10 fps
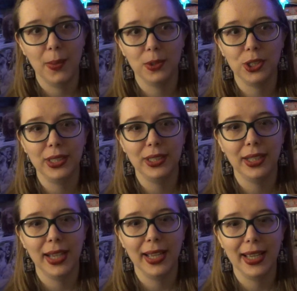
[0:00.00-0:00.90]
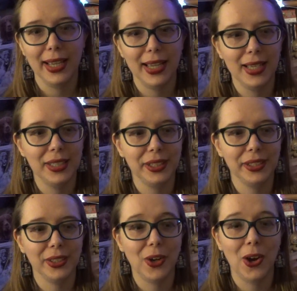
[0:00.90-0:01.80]
She
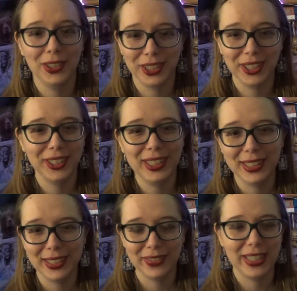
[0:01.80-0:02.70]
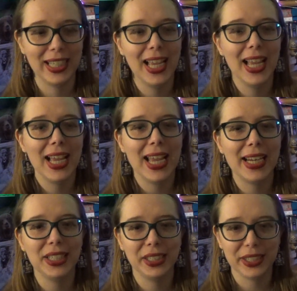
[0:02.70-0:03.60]
is constantly living
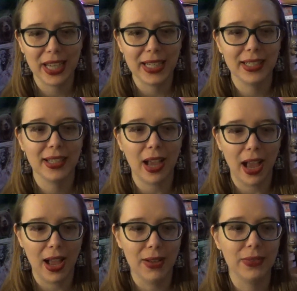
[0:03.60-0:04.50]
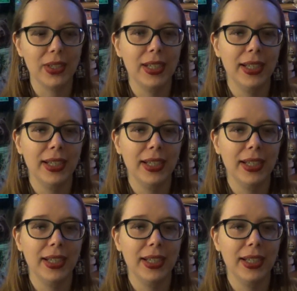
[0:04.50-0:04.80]
in a state of